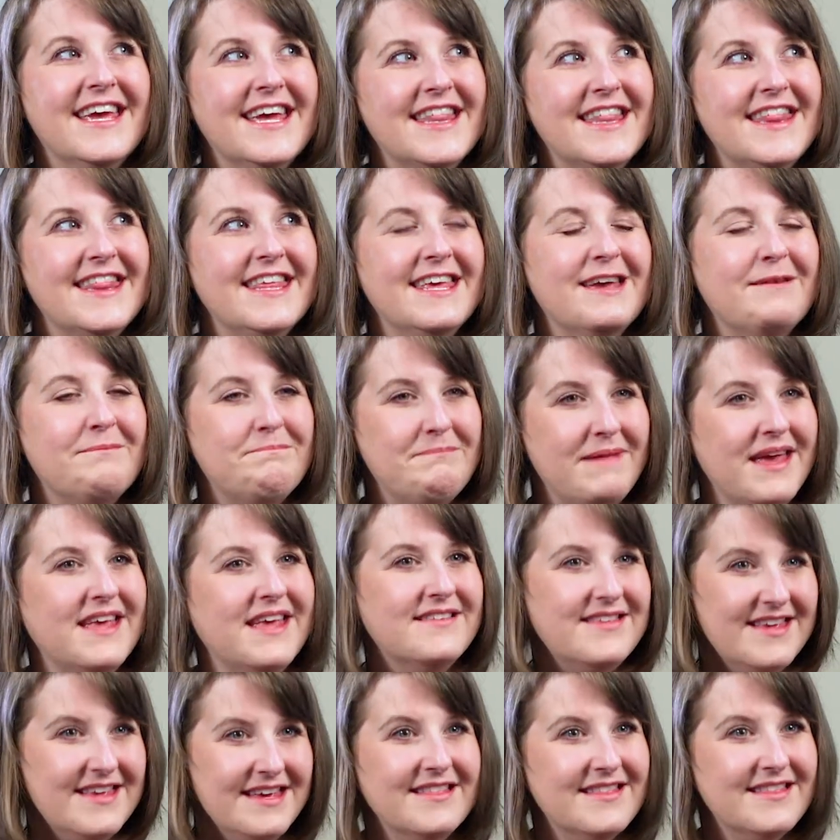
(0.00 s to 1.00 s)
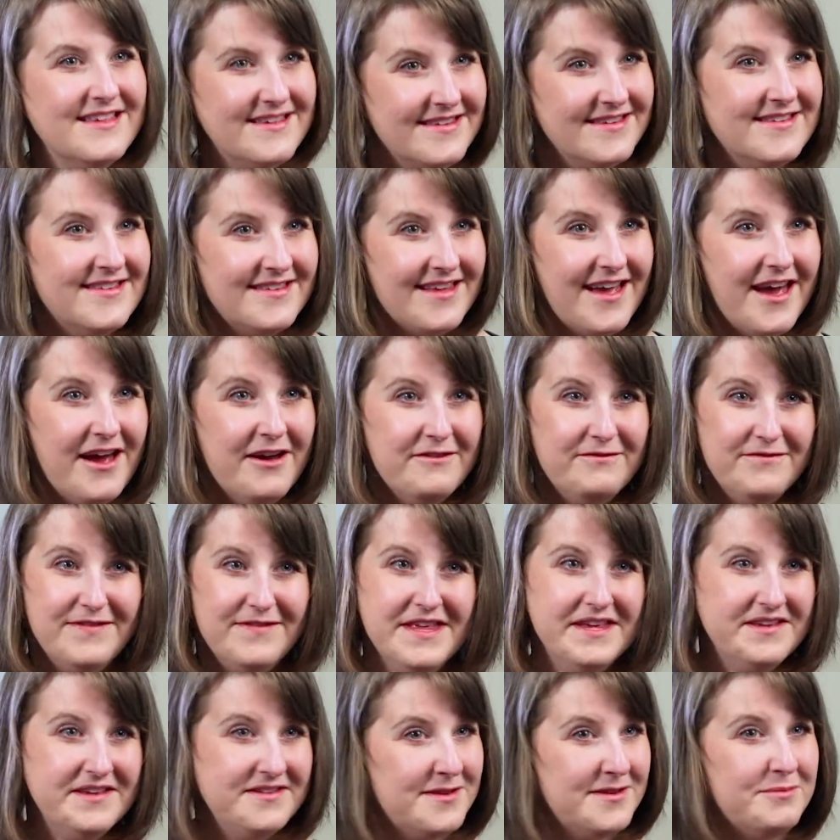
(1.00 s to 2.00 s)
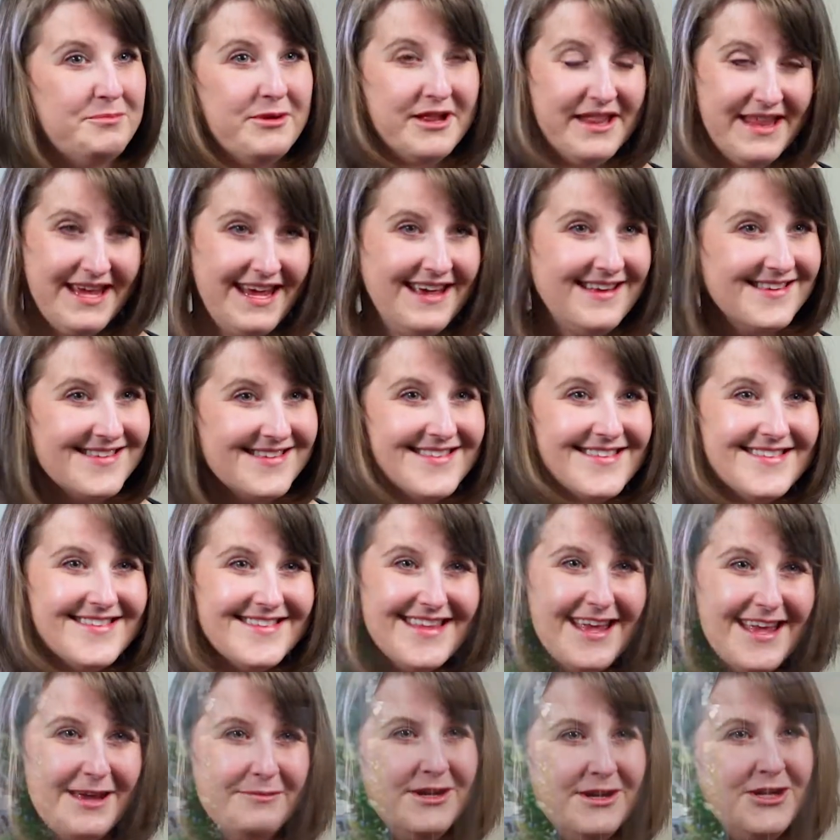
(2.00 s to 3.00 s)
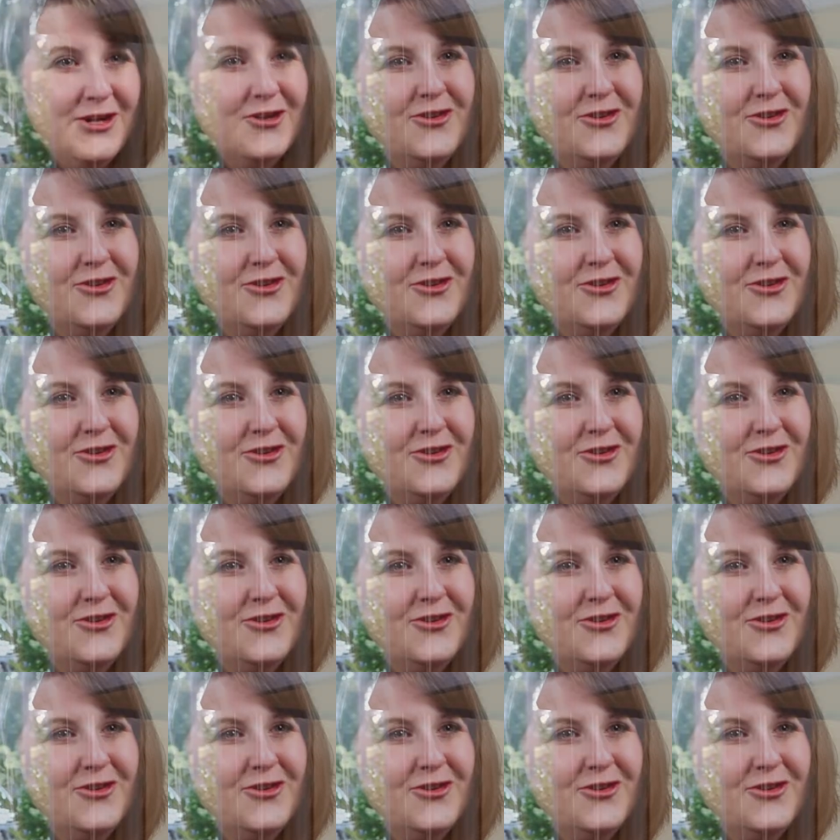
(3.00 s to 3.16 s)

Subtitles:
the amazingness of this place. I mean, you're